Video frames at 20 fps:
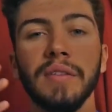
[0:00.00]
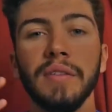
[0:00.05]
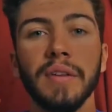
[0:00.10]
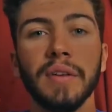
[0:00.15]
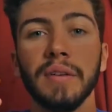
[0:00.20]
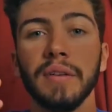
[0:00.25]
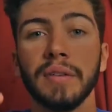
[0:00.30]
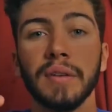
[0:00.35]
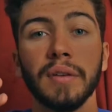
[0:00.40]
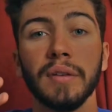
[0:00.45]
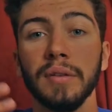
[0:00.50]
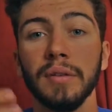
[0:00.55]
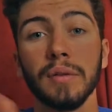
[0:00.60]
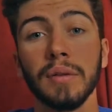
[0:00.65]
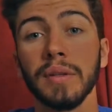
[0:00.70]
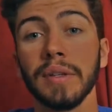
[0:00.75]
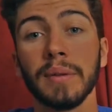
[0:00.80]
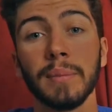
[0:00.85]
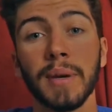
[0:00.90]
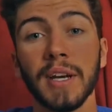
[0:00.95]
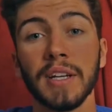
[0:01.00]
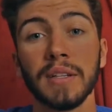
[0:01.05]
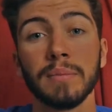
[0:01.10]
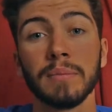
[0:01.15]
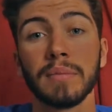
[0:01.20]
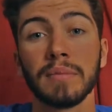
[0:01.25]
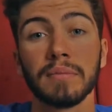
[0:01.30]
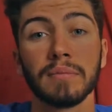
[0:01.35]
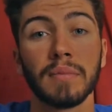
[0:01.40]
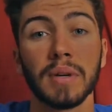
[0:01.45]
the
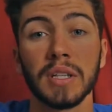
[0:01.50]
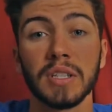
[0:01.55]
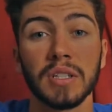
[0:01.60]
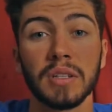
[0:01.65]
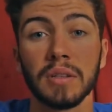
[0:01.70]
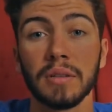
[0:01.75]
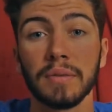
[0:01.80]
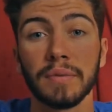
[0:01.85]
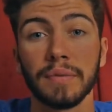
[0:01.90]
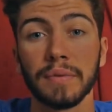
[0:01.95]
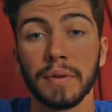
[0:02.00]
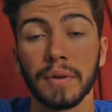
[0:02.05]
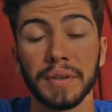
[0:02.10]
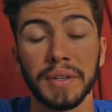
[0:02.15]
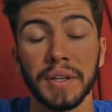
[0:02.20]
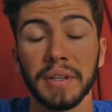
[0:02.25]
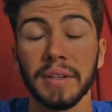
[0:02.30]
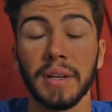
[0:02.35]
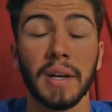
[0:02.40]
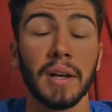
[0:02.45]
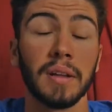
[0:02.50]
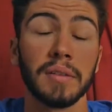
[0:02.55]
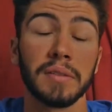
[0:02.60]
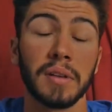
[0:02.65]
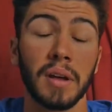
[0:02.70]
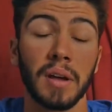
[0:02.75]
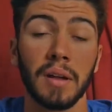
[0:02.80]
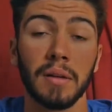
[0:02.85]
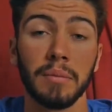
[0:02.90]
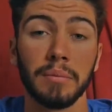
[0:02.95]
ultimate machine for dead air
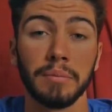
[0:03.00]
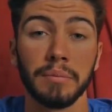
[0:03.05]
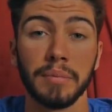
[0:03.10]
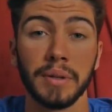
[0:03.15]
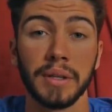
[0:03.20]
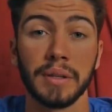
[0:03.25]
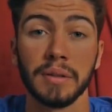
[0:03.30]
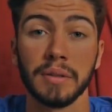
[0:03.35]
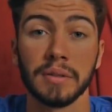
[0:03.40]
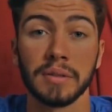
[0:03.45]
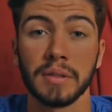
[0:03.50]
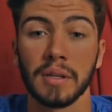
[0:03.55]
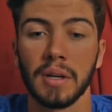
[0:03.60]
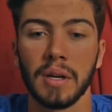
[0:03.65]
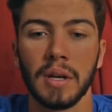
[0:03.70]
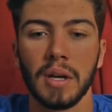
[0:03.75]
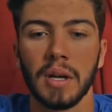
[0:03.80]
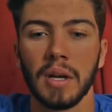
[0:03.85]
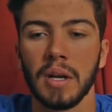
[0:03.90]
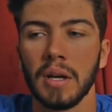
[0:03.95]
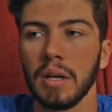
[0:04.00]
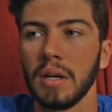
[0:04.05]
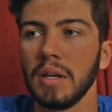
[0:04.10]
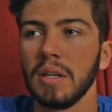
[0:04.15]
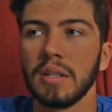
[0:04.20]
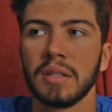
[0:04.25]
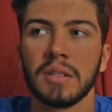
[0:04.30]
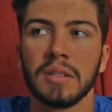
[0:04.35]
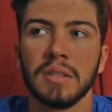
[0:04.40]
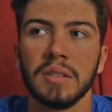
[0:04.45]
time, because
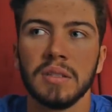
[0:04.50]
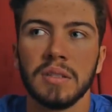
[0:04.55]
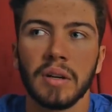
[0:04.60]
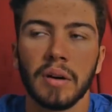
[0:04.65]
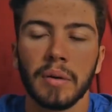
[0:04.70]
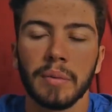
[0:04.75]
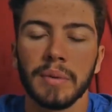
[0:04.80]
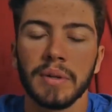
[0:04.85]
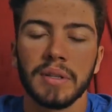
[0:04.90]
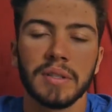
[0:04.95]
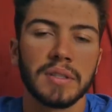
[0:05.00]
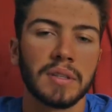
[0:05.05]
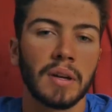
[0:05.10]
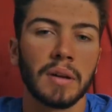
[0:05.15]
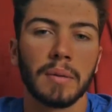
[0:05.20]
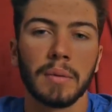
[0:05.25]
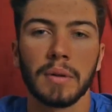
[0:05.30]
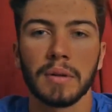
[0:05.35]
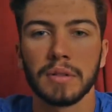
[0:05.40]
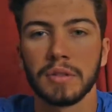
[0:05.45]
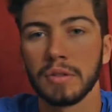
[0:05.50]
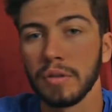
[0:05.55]
the Gomini assembled